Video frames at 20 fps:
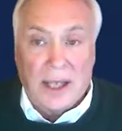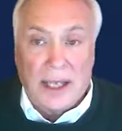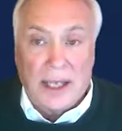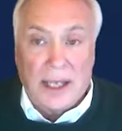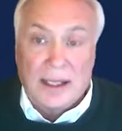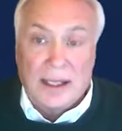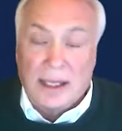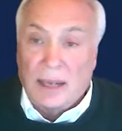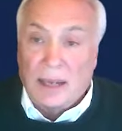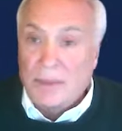
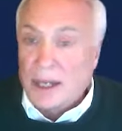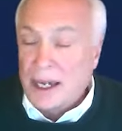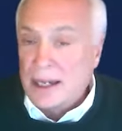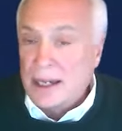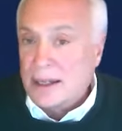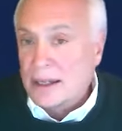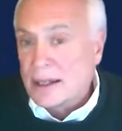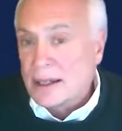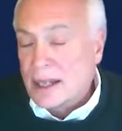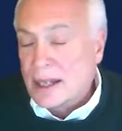In some
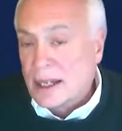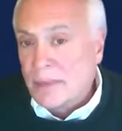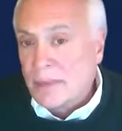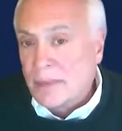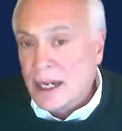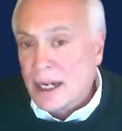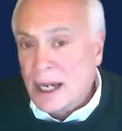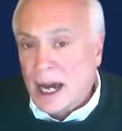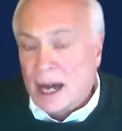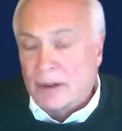cases, it
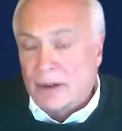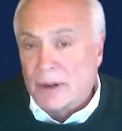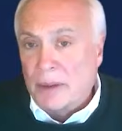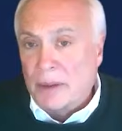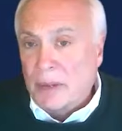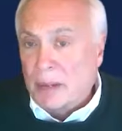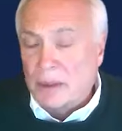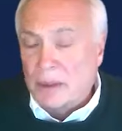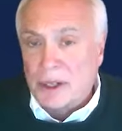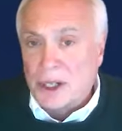may not.
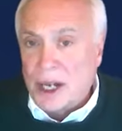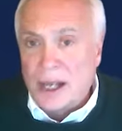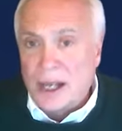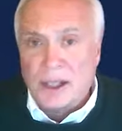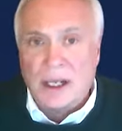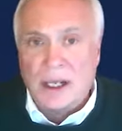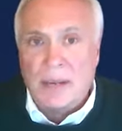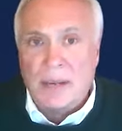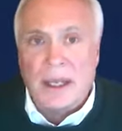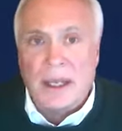Remember,
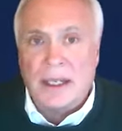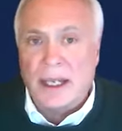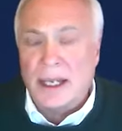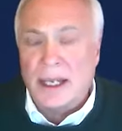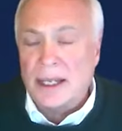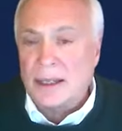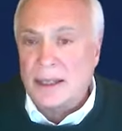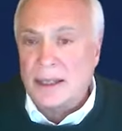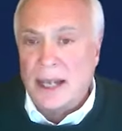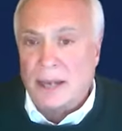
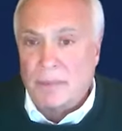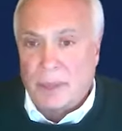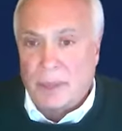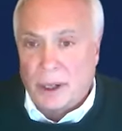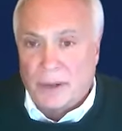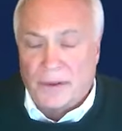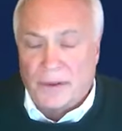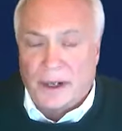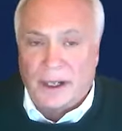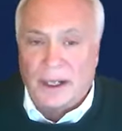ChatGPT is not
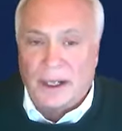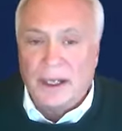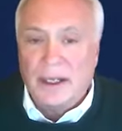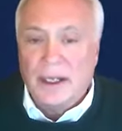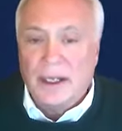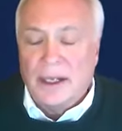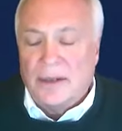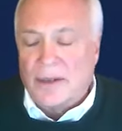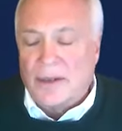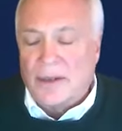perfect.
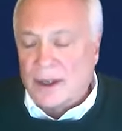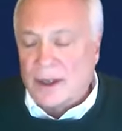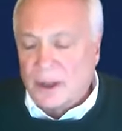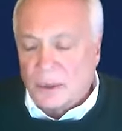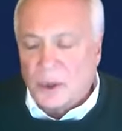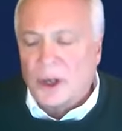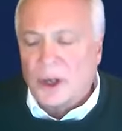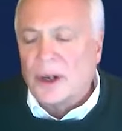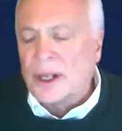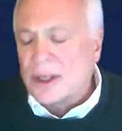In fact,
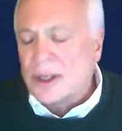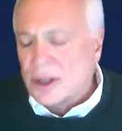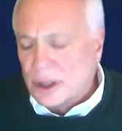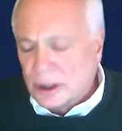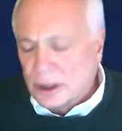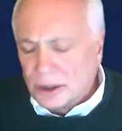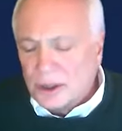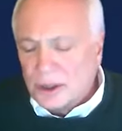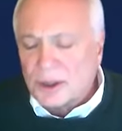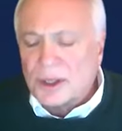the word is
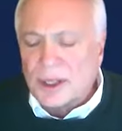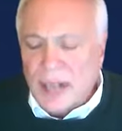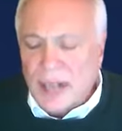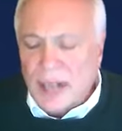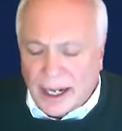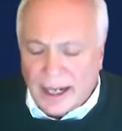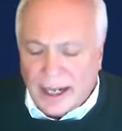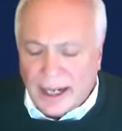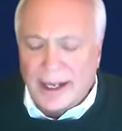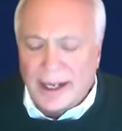
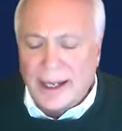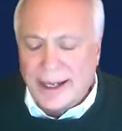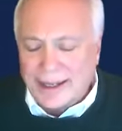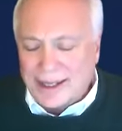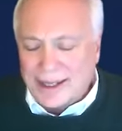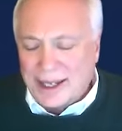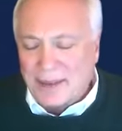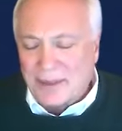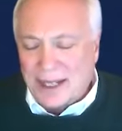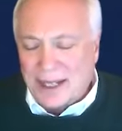hallucinating.
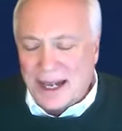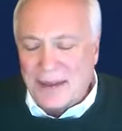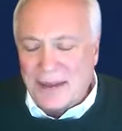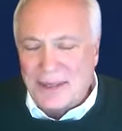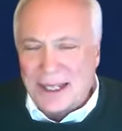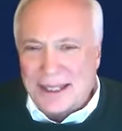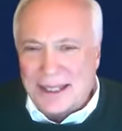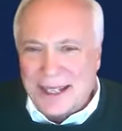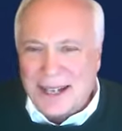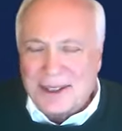
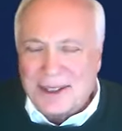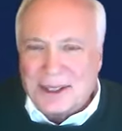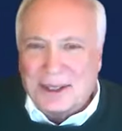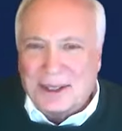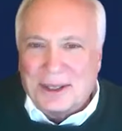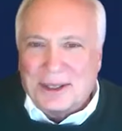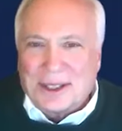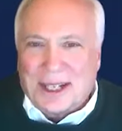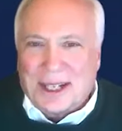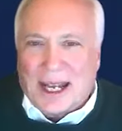Sometimes it does
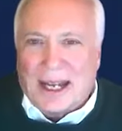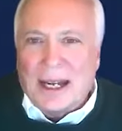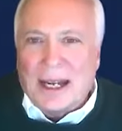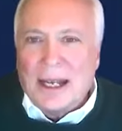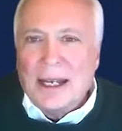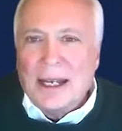hallucinate.